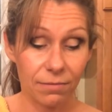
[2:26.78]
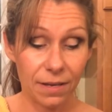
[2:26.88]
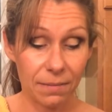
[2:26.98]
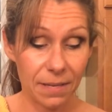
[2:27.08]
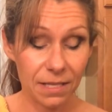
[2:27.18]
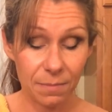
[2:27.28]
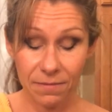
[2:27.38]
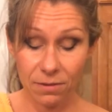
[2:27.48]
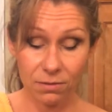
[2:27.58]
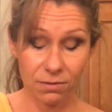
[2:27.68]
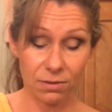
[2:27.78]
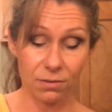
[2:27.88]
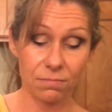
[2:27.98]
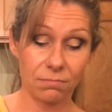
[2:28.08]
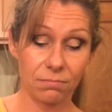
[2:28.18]
Vietnamese beef noodle
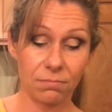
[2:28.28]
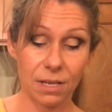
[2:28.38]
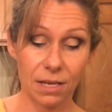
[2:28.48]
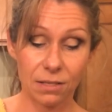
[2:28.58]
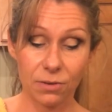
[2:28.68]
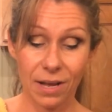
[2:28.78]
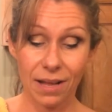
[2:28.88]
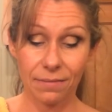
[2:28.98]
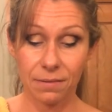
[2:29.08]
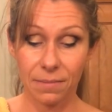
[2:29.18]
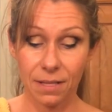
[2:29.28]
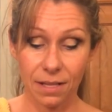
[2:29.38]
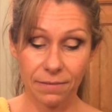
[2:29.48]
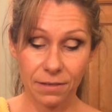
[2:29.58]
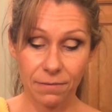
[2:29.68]
soup. And so I have some of the
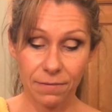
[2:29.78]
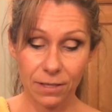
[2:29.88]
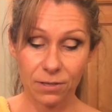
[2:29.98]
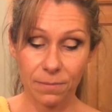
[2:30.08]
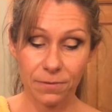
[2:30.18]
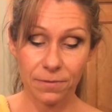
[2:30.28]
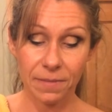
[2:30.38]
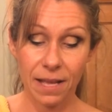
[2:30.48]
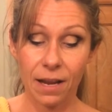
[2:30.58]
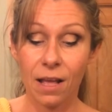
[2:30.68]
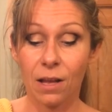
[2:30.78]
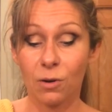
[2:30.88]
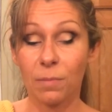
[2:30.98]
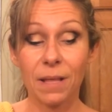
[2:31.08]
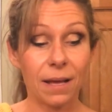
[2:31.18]
leftover vegetables from that.
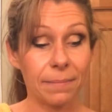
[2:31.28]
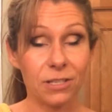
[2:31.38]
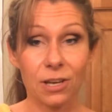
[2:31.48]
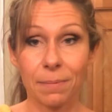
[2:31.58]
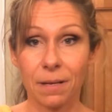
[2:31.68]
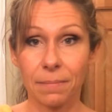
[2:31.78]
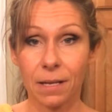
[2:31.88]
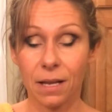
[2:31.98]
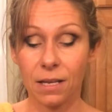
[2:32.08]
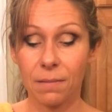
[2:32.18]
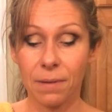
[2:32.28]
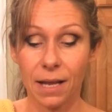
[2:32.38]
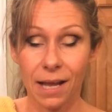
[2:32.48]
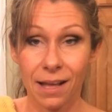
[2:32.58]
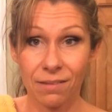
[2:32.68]
Normally I'd be chopping up an onion,
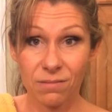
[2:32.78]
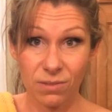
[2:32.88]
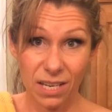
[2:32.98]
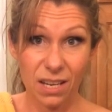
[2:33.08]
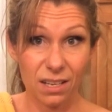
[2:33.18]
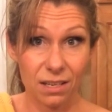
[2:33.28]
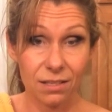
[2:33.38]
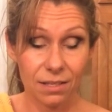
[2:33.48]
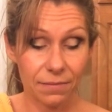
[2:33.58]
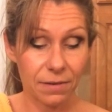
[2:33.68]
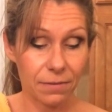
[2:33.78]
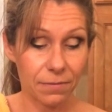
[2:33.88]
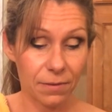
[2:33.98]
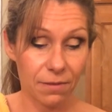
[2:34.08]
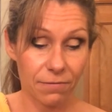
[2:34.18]
but I have green onions left over
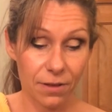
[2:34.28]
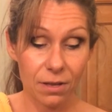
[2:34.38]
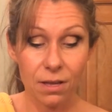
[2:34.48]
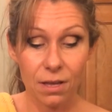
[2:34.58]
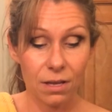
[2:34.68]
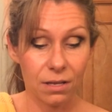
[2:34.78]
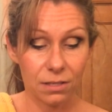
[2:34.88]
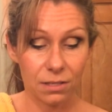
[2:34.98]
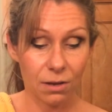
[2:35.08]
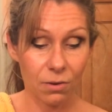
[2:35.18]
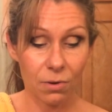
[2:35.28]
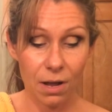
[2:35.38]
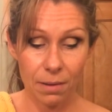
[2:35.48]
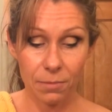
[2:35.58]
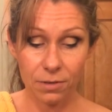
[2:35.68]
from the pho. So
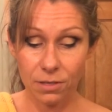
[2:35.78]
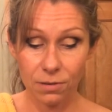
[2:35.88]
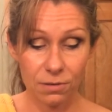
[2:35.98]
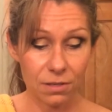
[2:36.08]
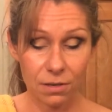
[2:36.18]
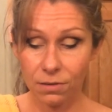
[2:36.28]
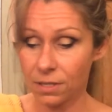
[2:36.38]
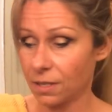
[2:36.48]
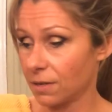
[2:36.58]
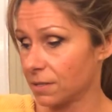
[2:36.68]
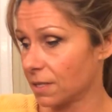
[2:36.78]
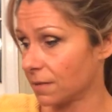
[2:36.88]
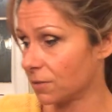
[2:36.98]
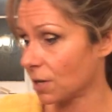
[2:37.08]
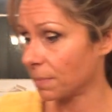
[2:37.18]
I'm going to use those in there
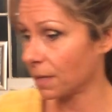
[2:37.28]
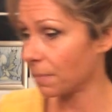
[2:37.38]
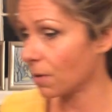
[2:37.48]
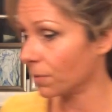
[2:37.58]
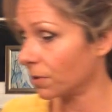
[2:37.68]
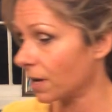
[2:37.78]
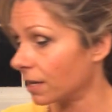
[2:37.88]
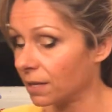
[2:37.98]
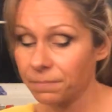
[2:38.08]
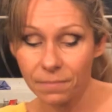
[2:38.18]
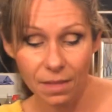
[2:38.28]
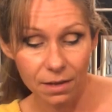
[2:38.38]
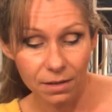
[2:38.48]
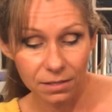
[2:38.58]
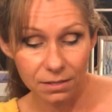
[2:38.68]
instead of chopping up whole new onion.
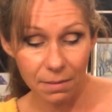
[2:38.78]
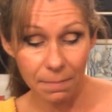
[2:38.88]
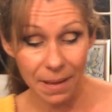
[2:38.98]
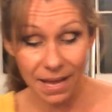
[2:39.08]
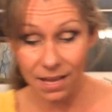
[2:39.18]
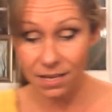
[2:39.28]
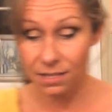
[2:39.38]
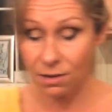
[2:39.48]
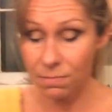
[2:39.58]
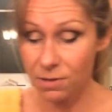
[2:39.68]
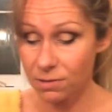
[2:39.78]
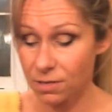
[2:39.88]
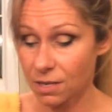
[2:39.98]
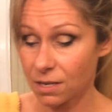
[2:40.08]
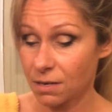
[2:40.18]
So my bacon is almost
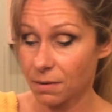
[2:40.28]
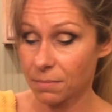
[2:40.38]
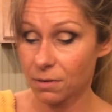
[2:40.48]
done.